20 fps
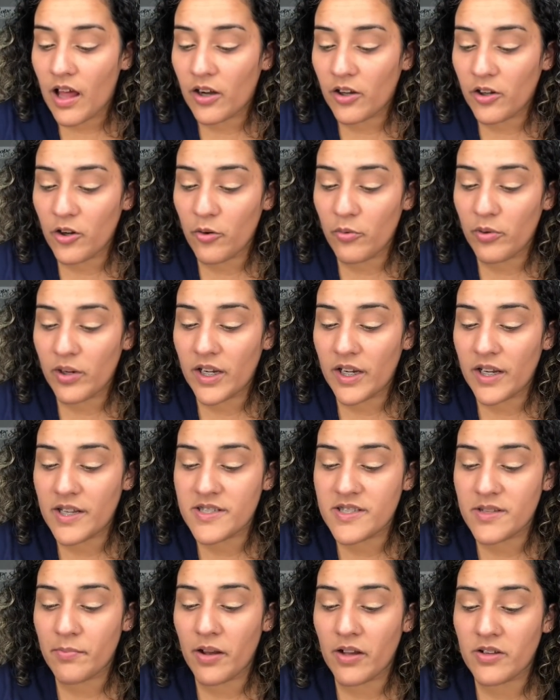I don't know what it
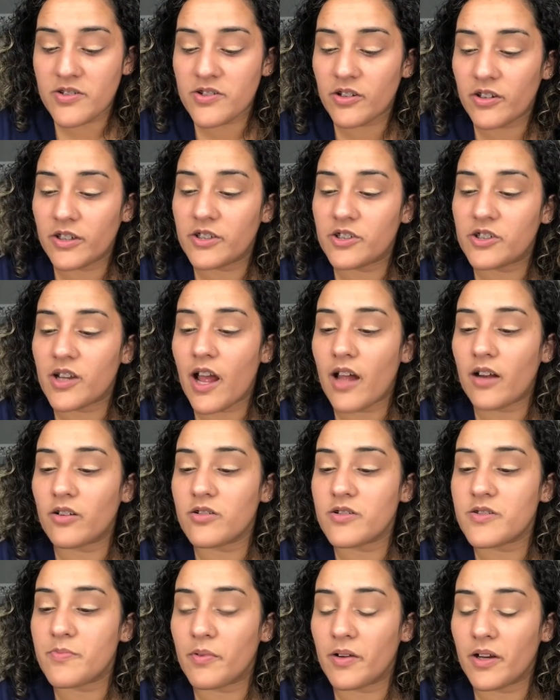is about certain
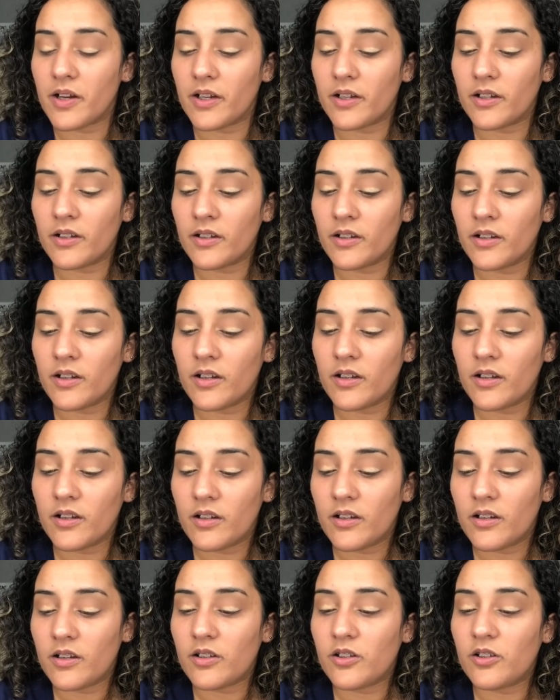shadows, but
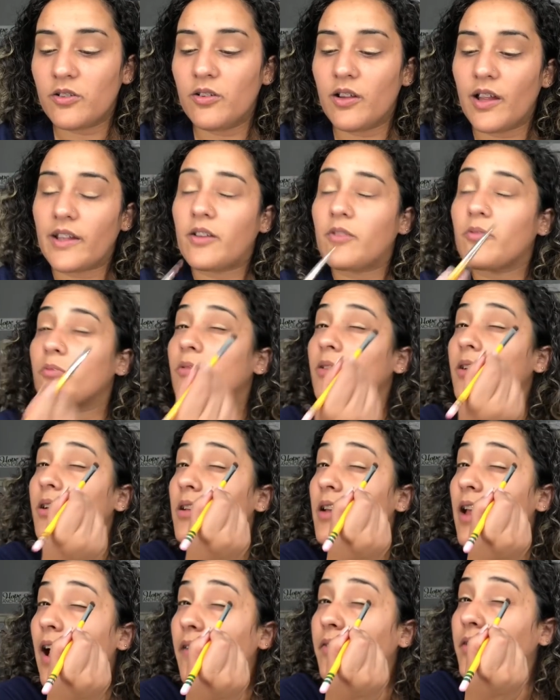you like
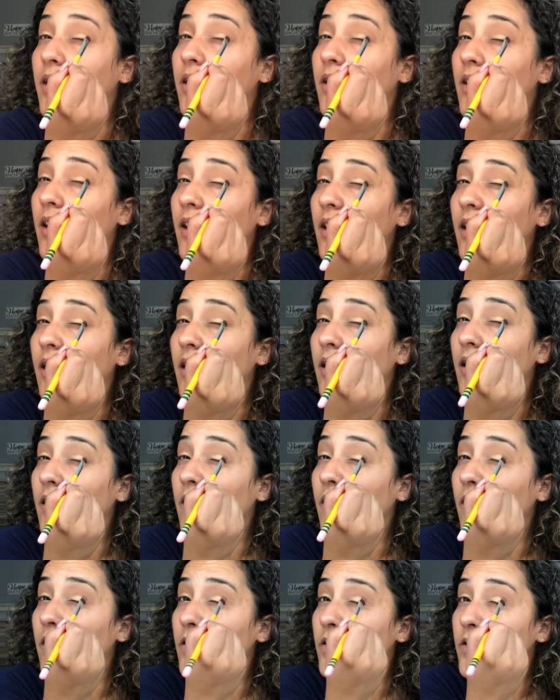really have to like
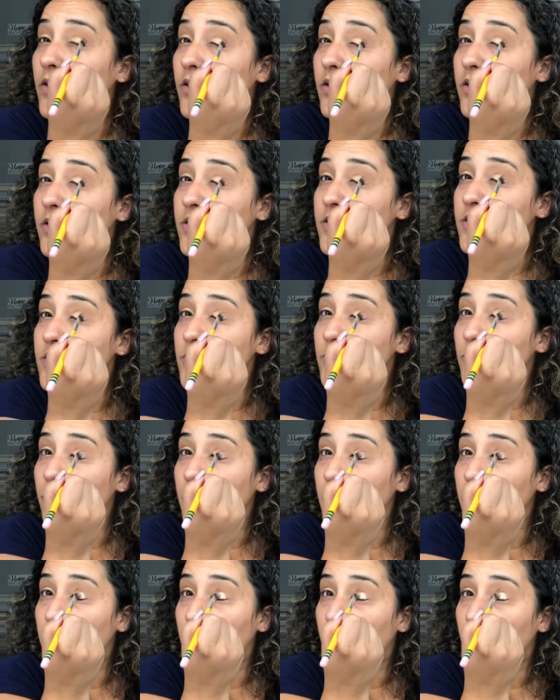
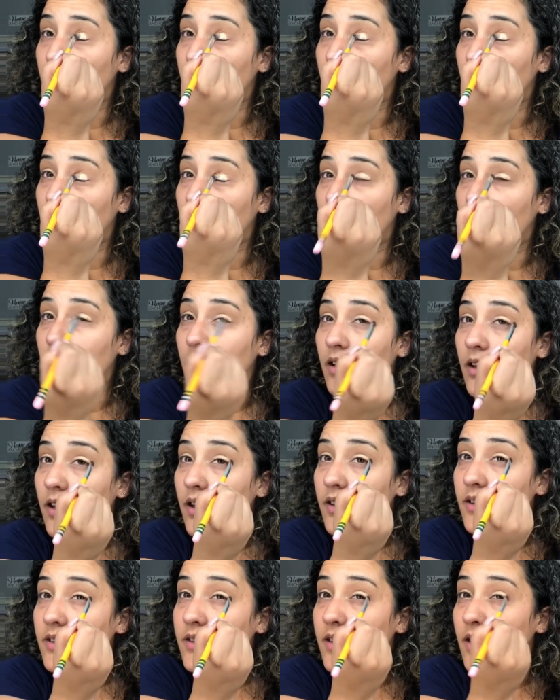sweep it.
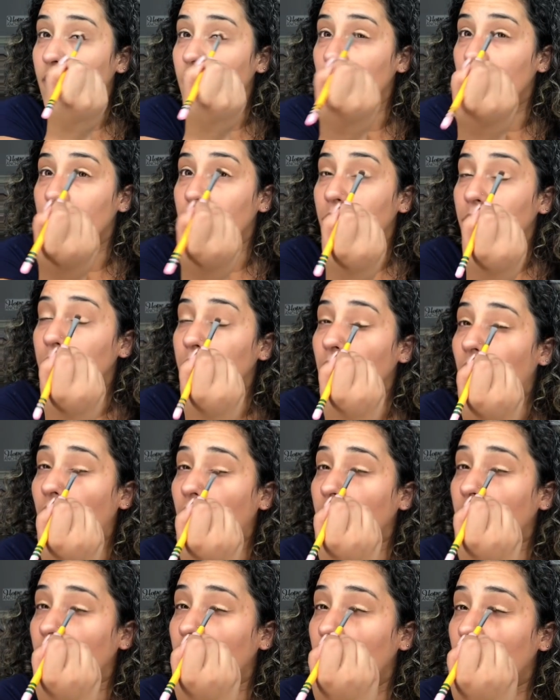Instead of
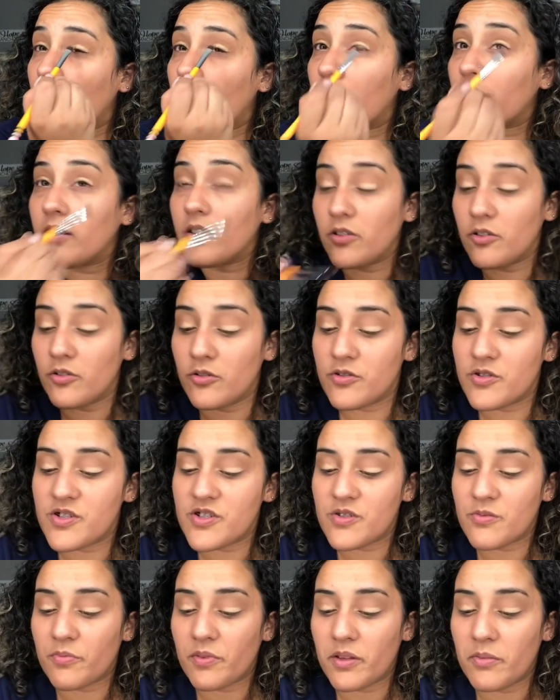patting it on, you
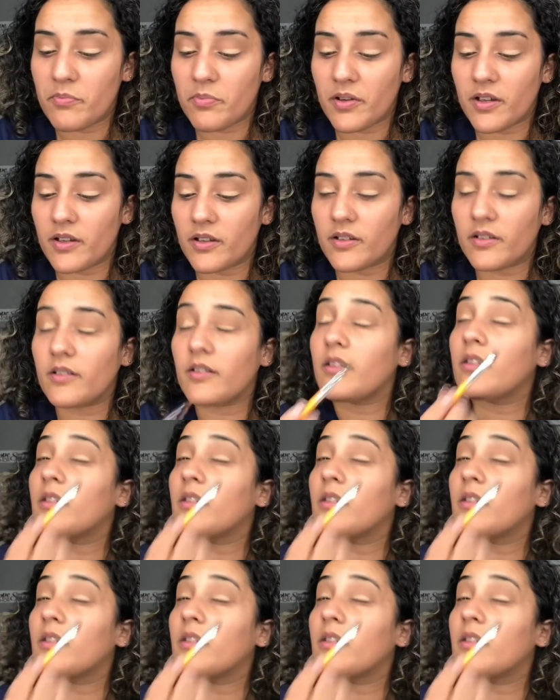sweep it.